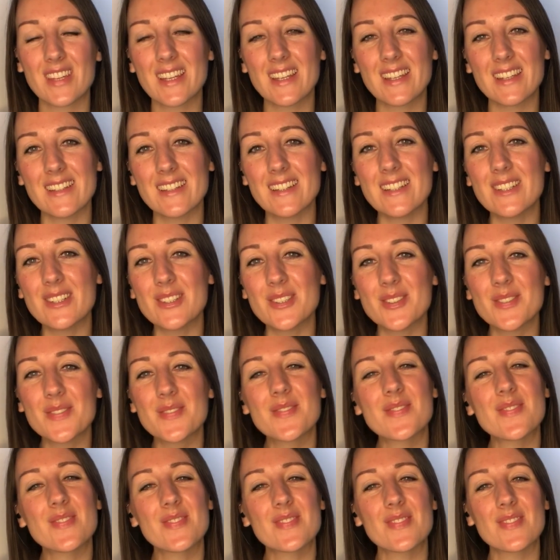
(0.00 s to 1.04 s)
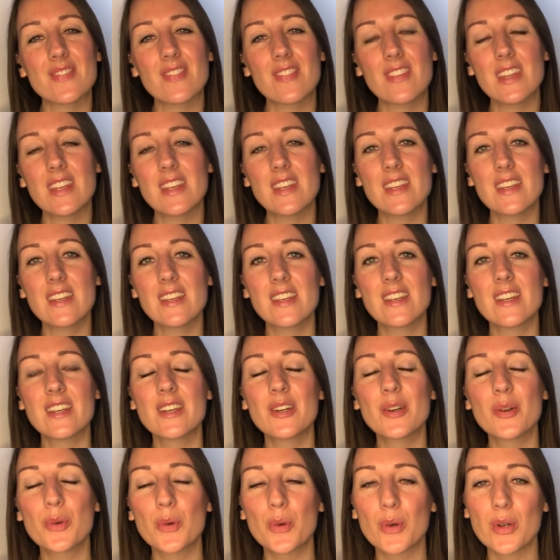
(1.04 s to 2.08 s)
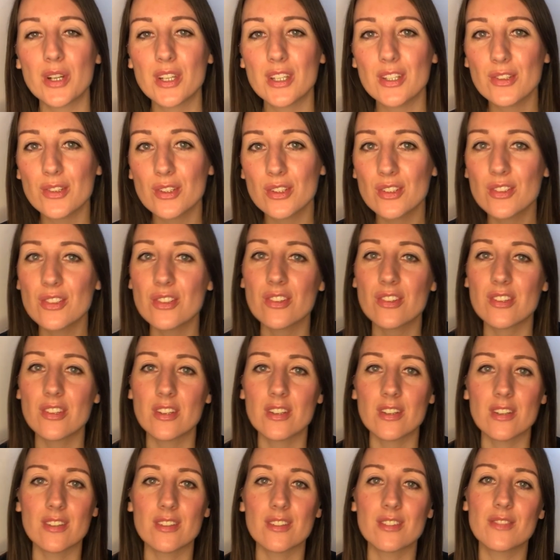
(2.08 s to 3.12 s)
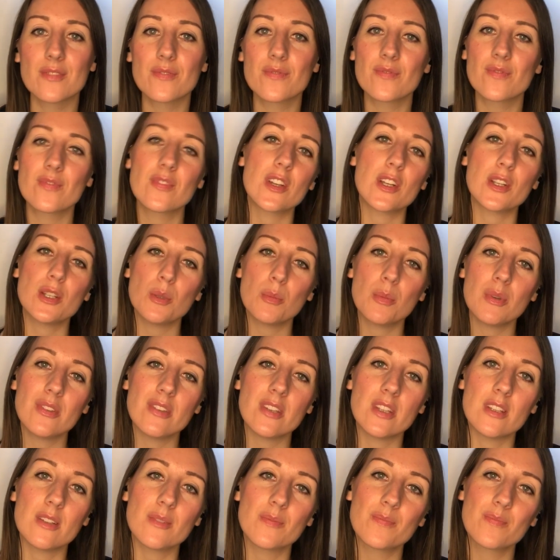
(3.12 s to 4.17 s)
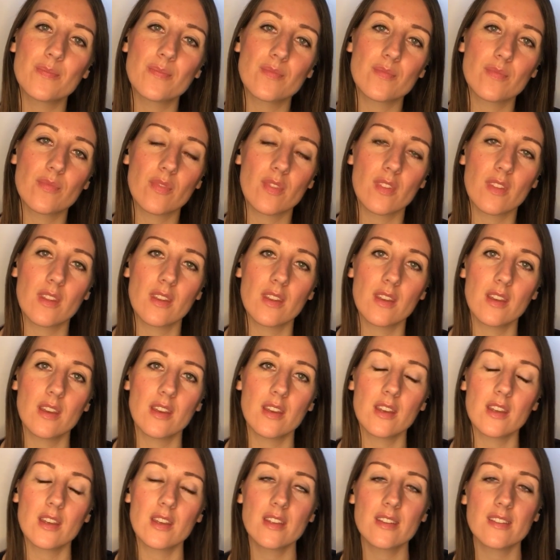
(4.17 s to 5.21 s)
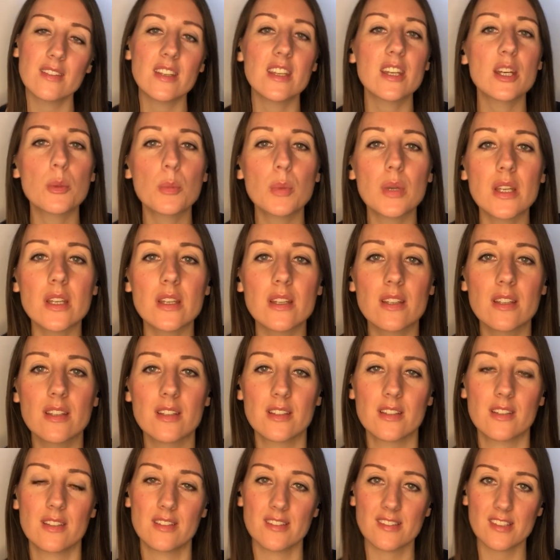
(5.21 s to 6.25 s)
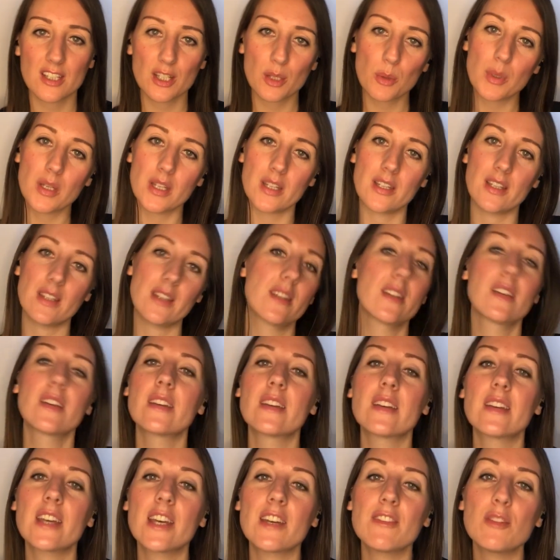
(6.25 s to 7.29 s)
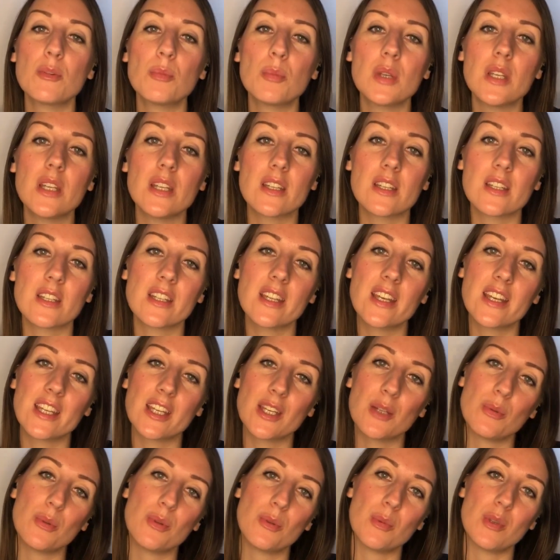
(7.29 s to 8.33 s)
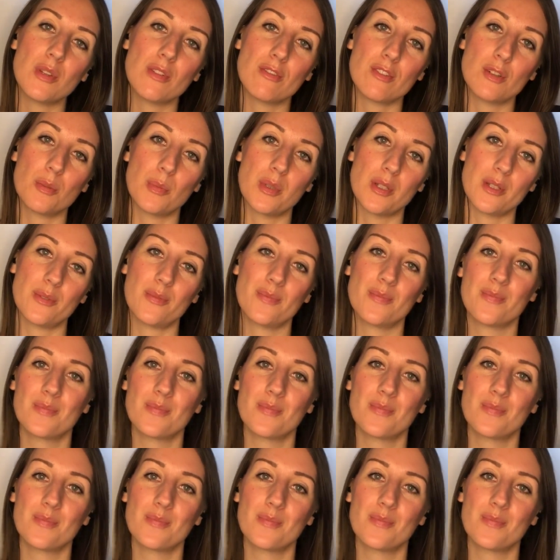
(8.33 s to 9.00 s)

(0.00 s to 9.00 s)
Hello. What are you doing just now? Are you busy? Take a break. Take a break. Have a break and hang out with me for a bit.